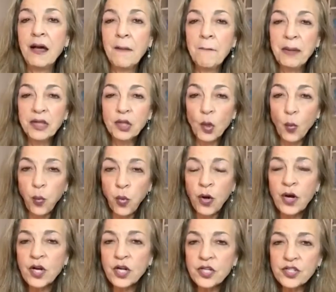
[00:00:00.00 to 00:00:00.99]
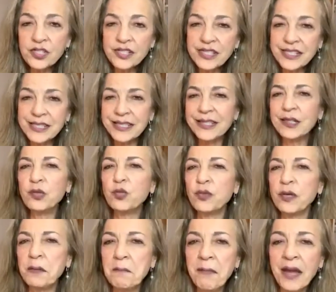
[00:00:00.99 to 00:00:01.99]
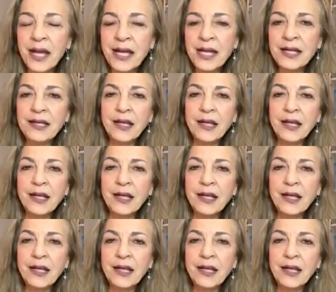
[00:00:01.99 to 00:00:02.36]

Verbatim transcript: but the words still remain